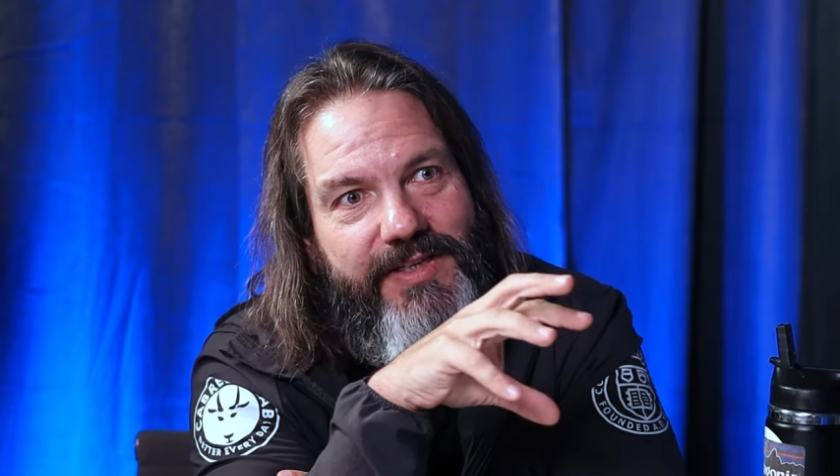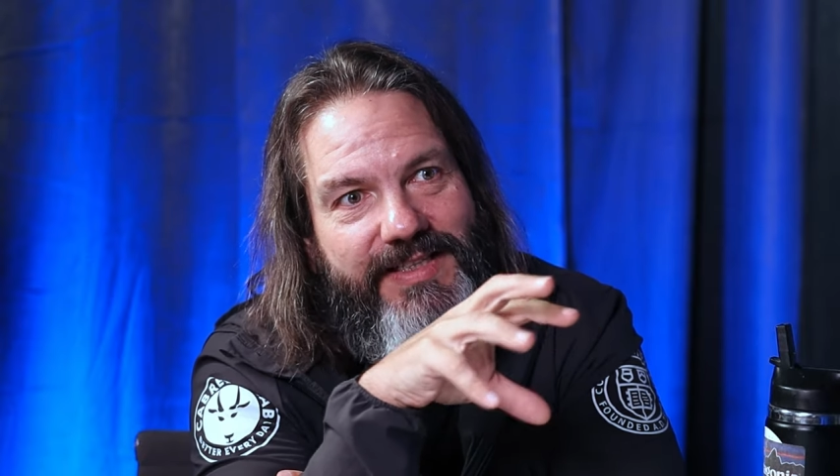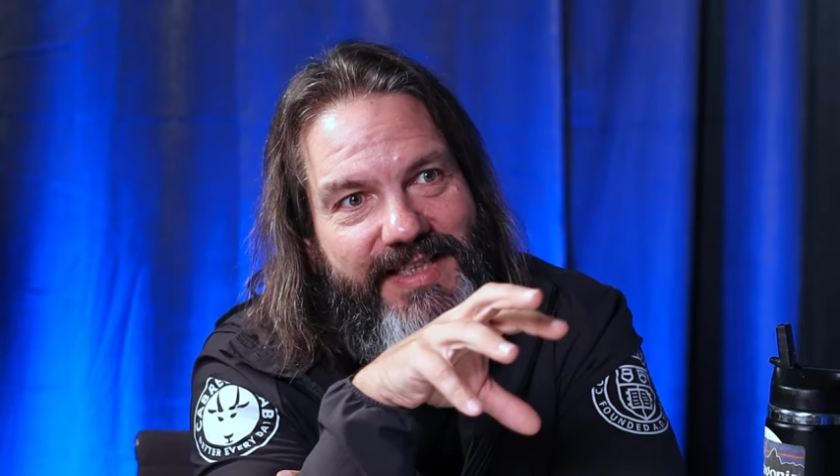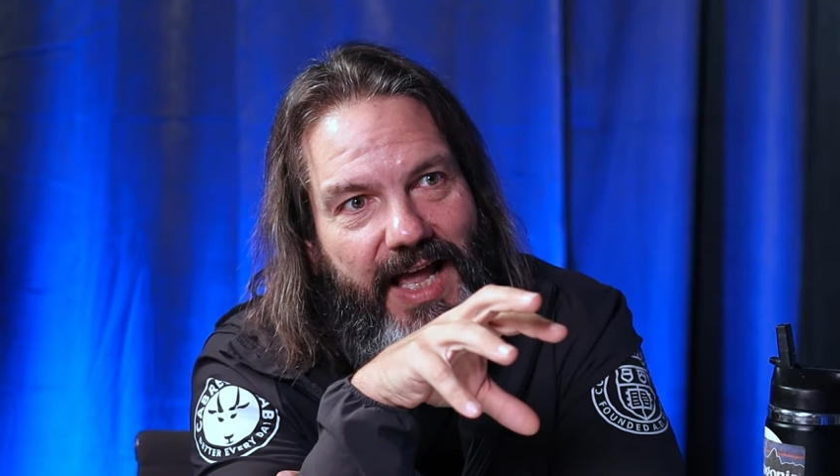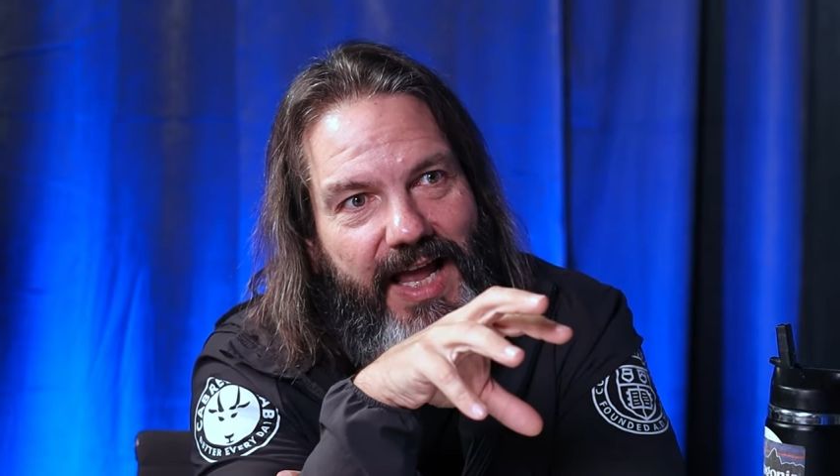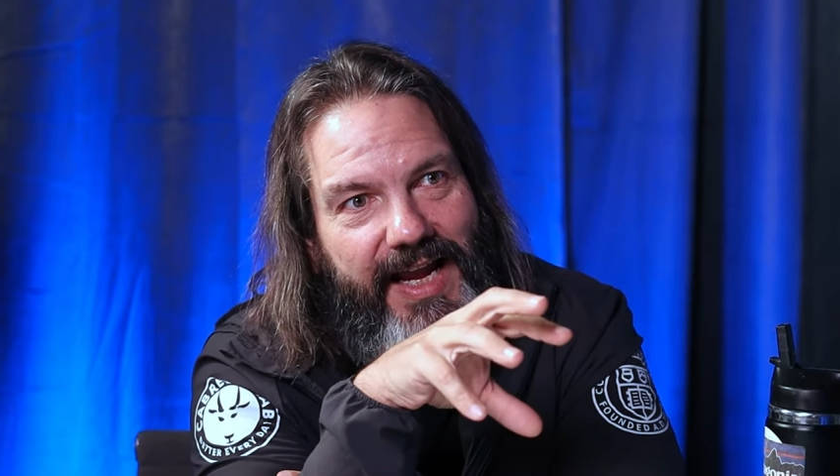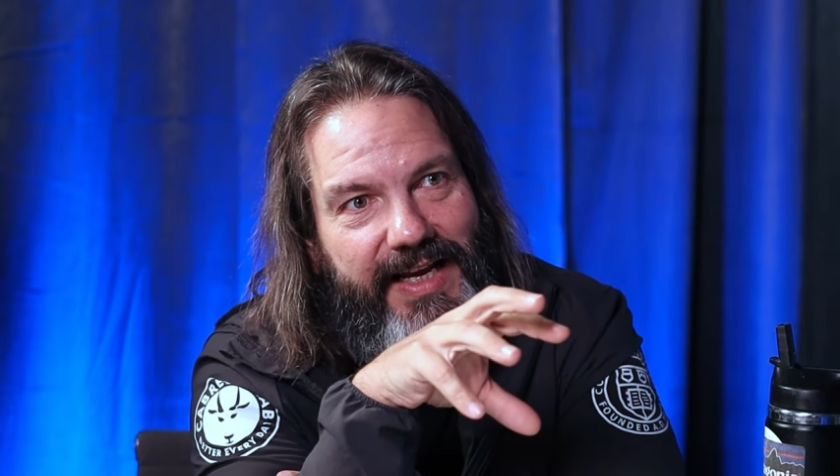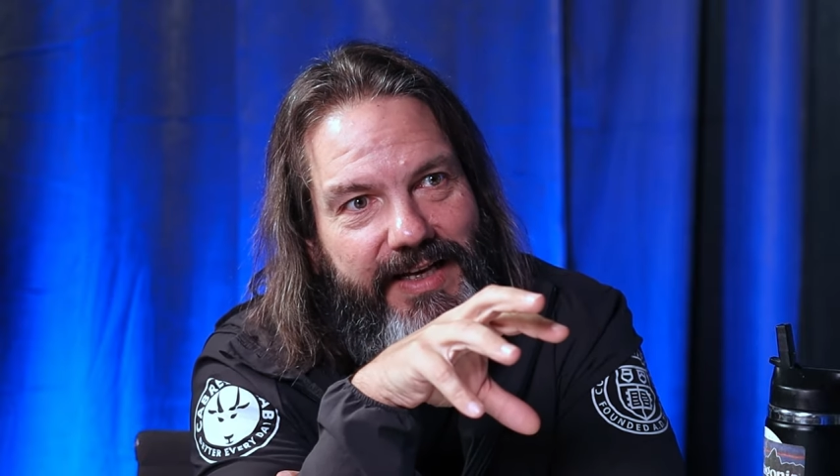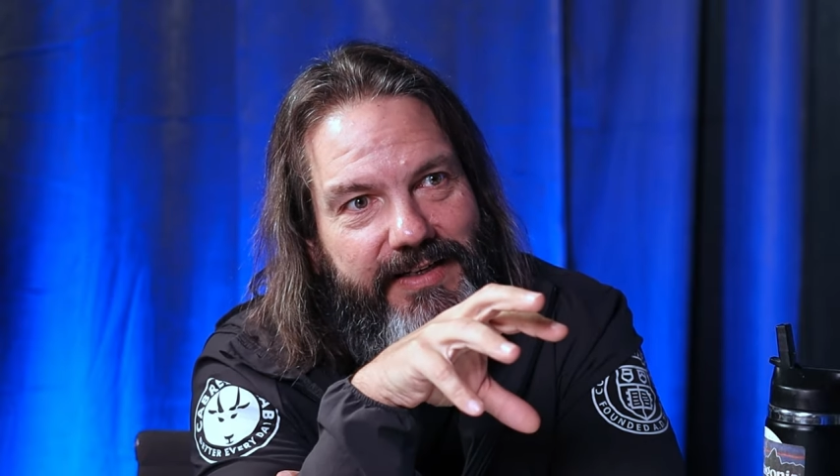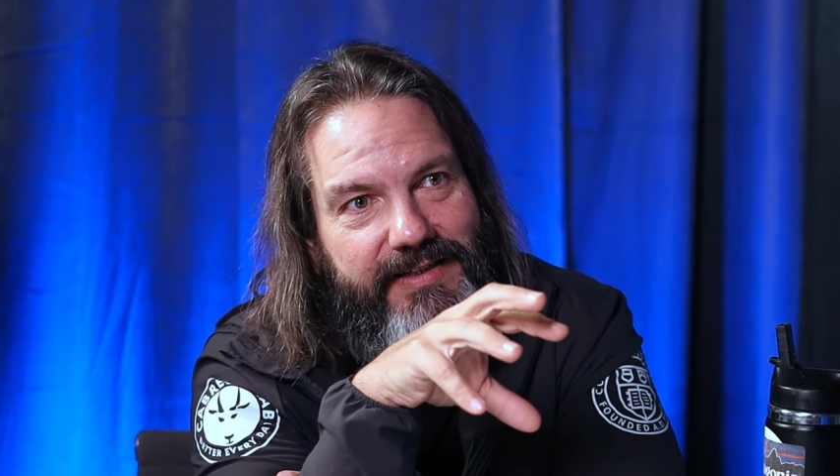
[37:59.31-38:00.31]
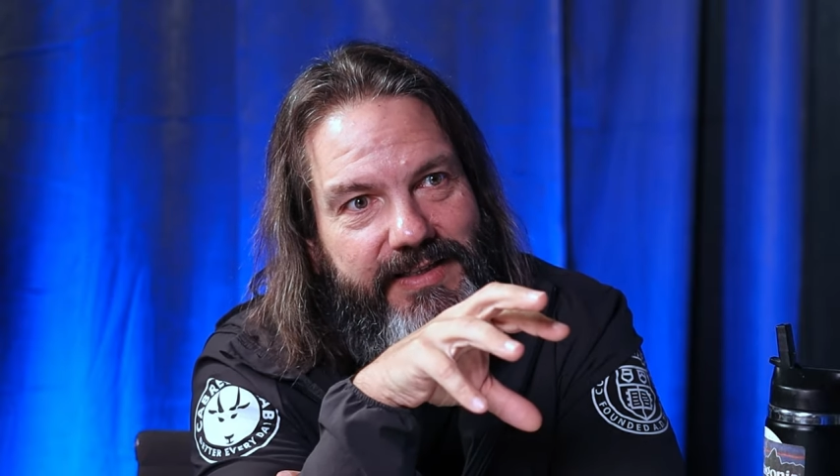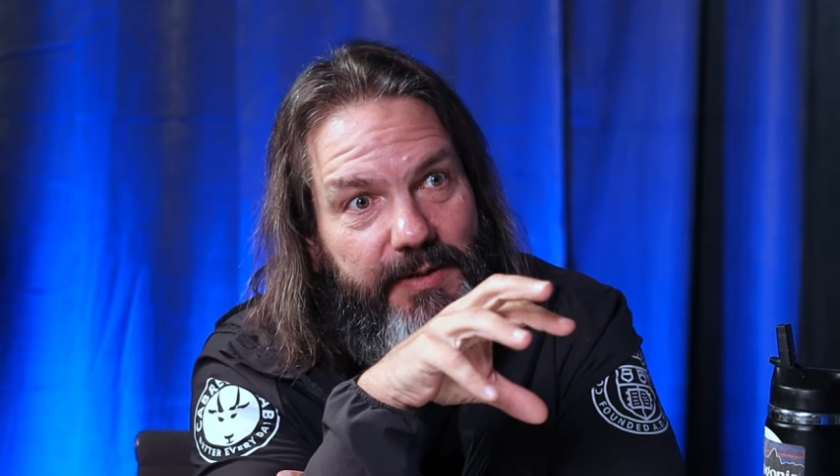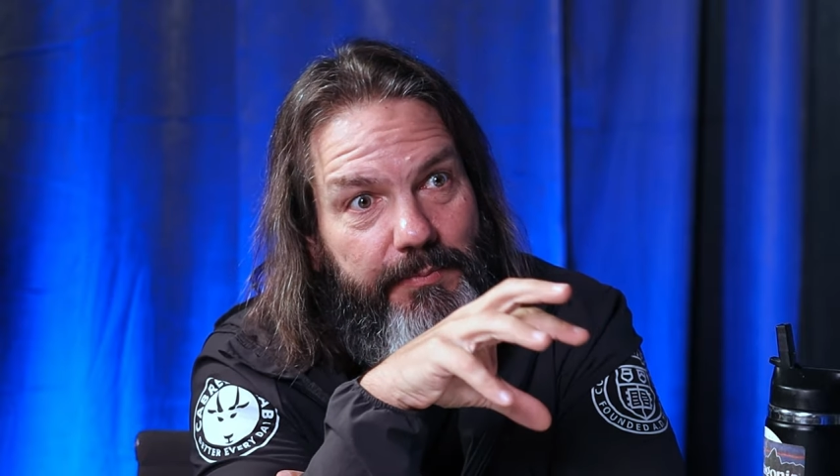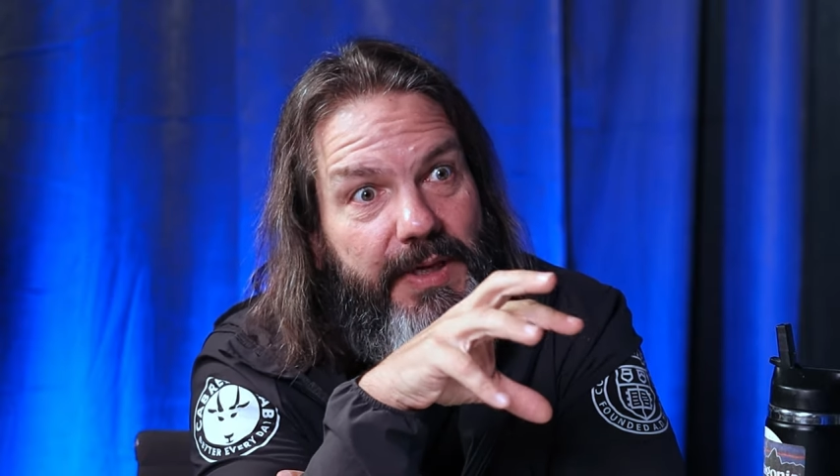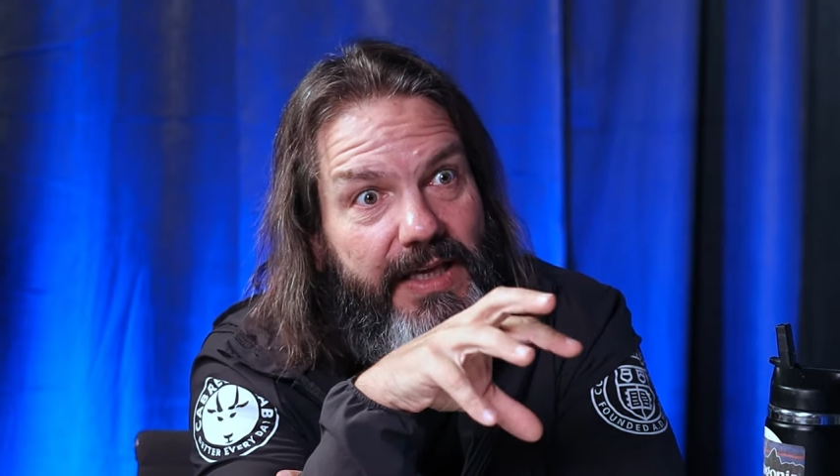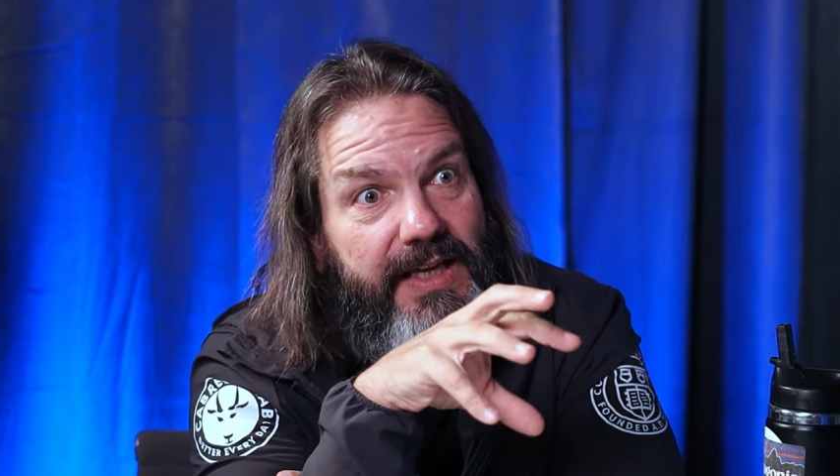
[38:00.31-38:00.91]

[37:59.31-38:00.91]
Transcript: designed to be